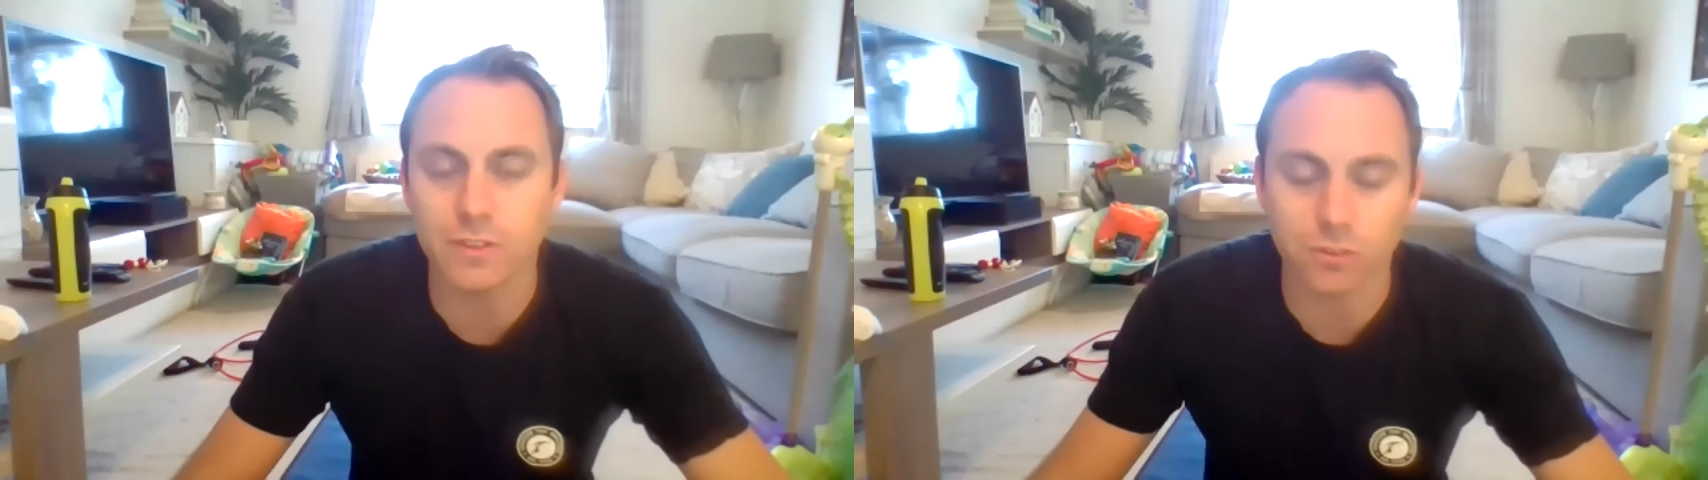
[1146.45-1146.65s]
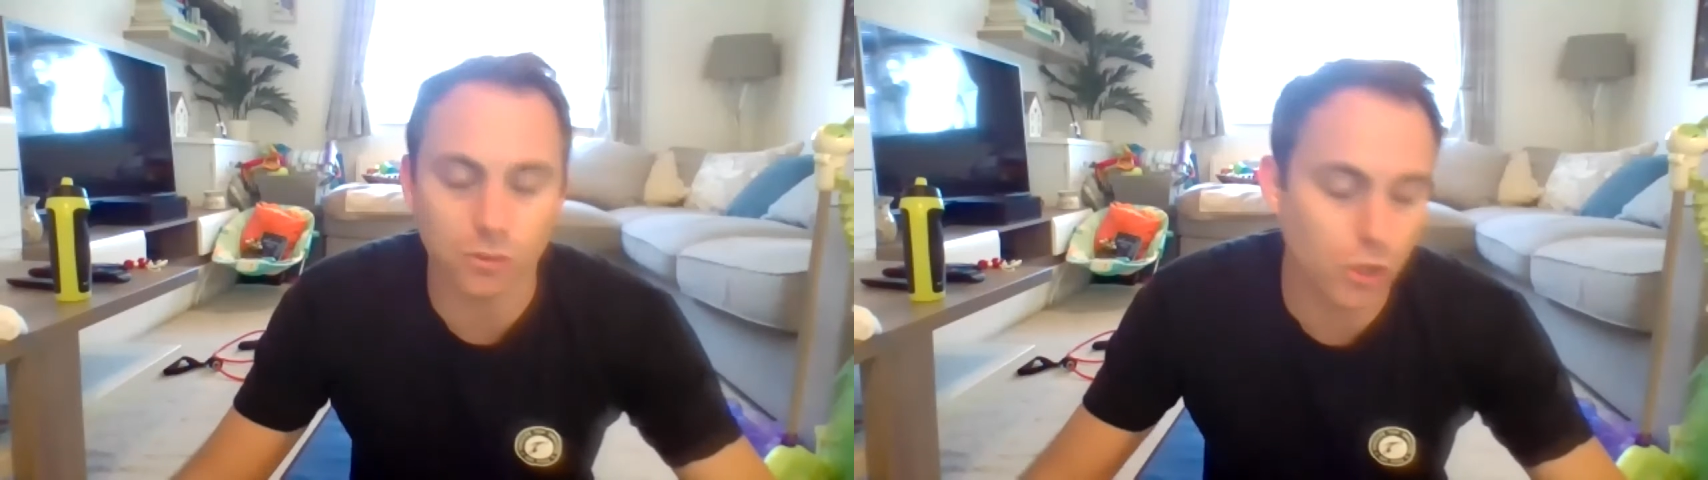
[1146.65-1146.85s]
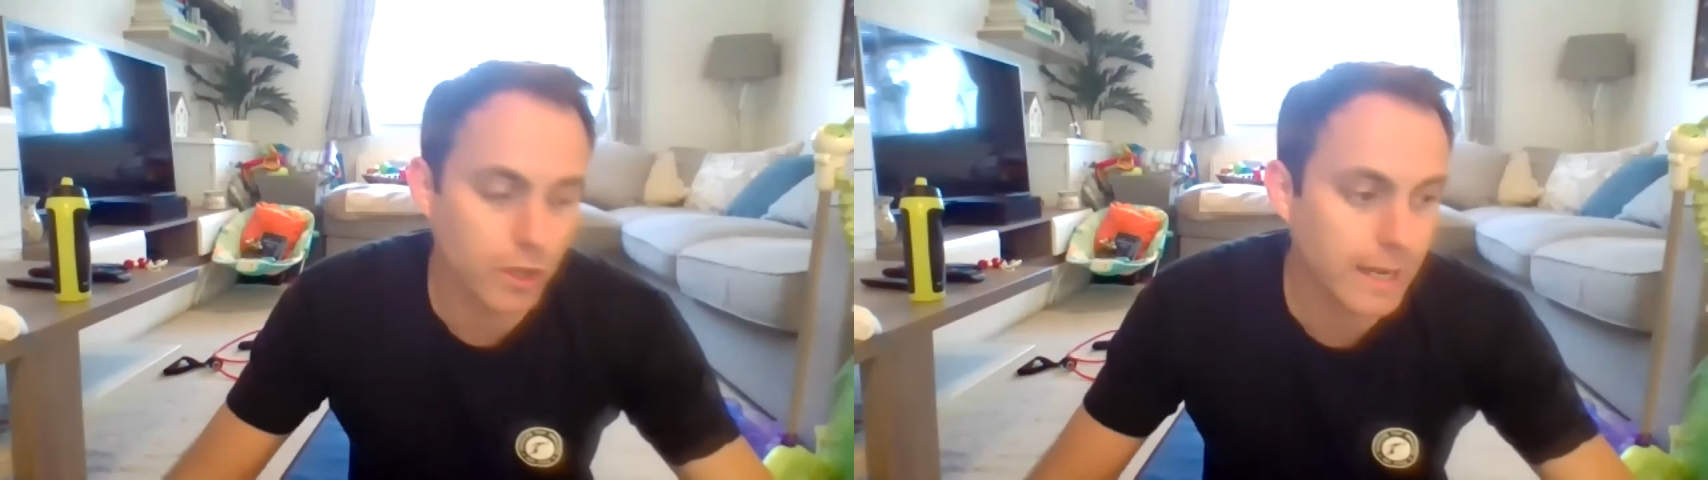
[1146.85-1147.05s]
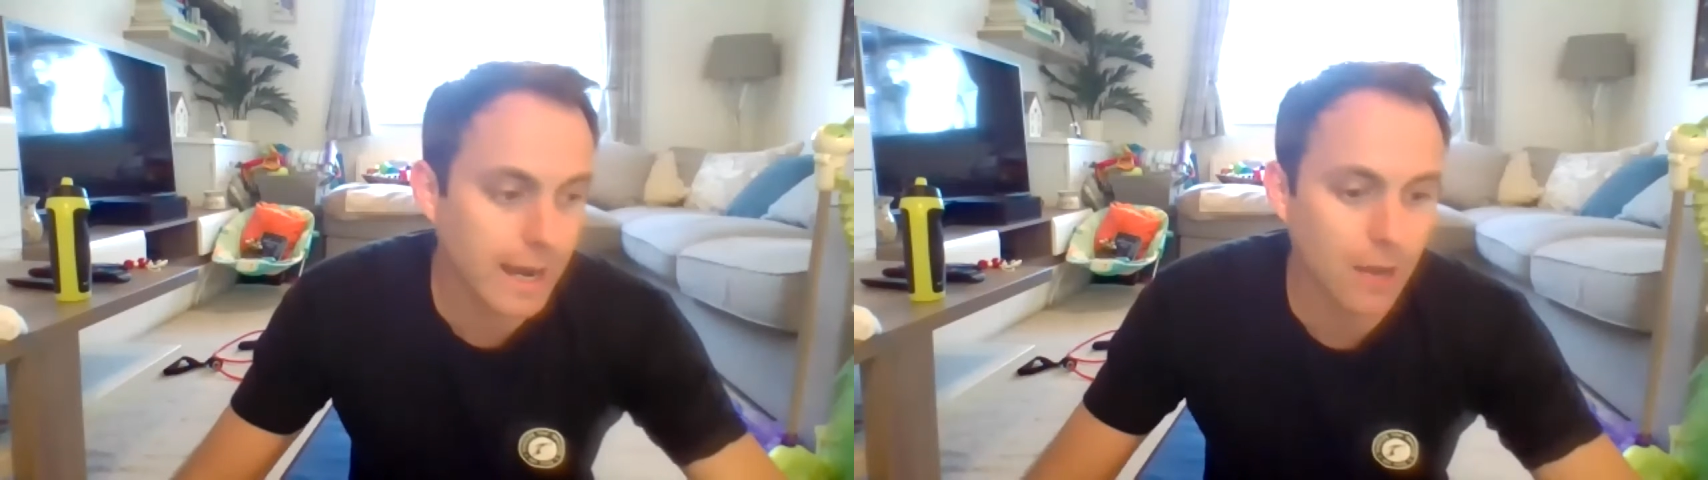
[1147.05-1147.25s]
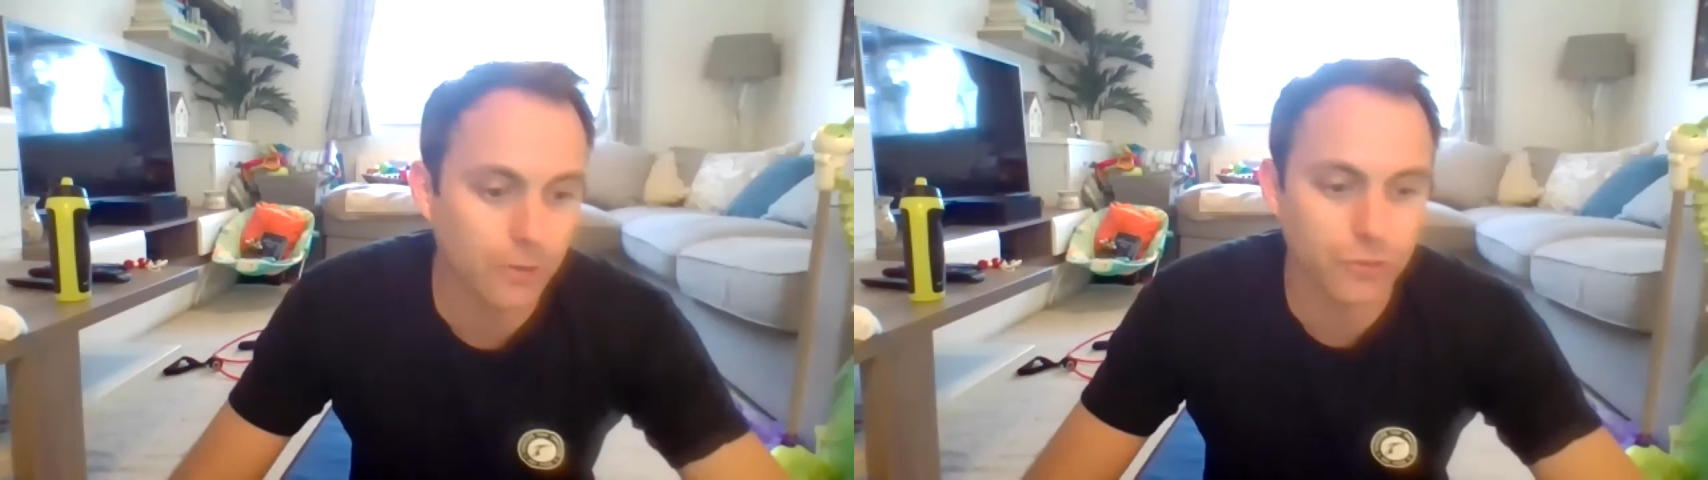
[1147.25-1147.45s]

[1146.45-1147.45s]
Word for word: It's learning how